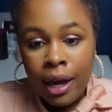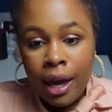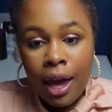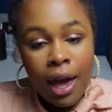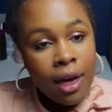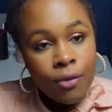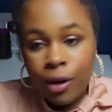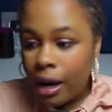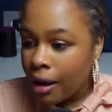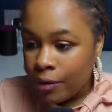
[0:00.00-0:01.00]
ever,
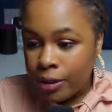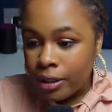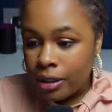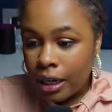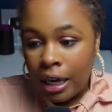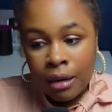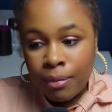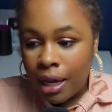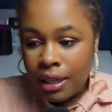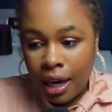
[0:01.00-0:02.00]
ever in
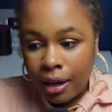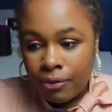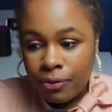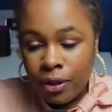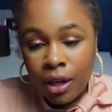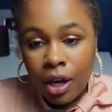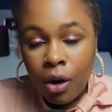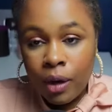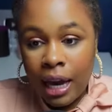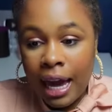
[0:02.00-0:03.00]
my life.
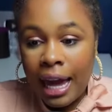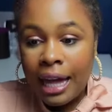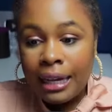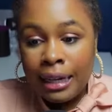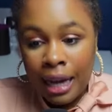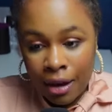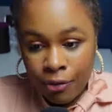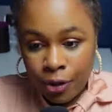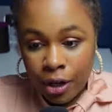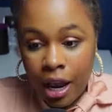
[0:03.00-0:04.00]
Okay.
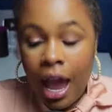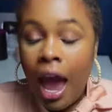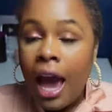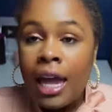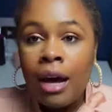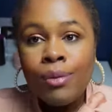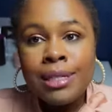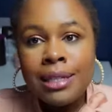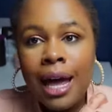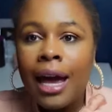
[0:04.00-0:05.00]
Never. And I was
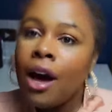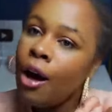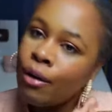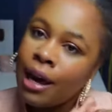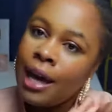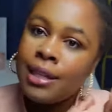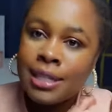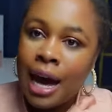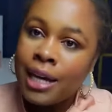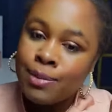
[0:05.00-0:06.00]
like, okay, this
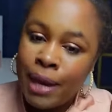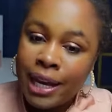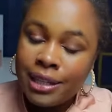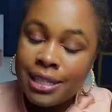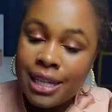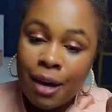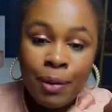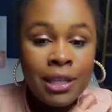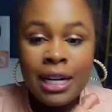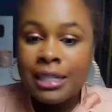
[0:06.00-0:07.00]
guy is making this up.
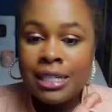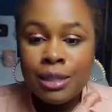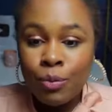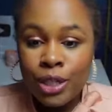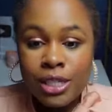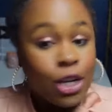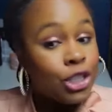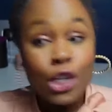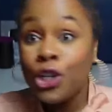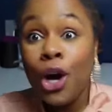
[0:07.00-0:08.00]
And then I did some research.
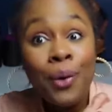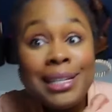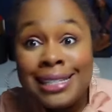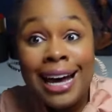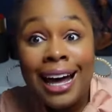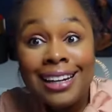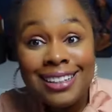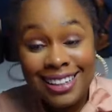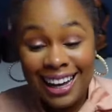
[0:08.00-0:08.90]
No, he's not.